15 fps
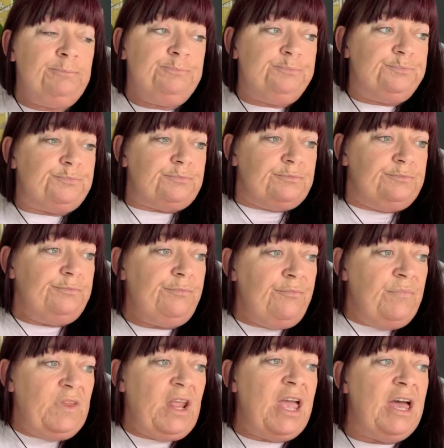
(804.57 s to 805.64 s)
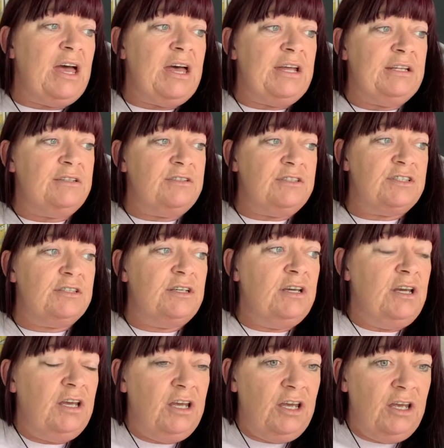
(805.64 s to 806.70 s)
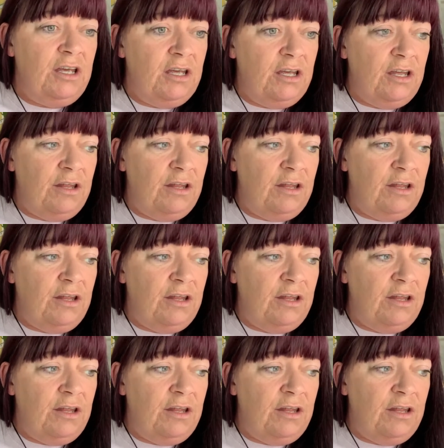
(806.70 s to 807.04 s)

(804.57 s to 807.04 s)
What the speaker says: orders a month, maybe I only have 1 or 2.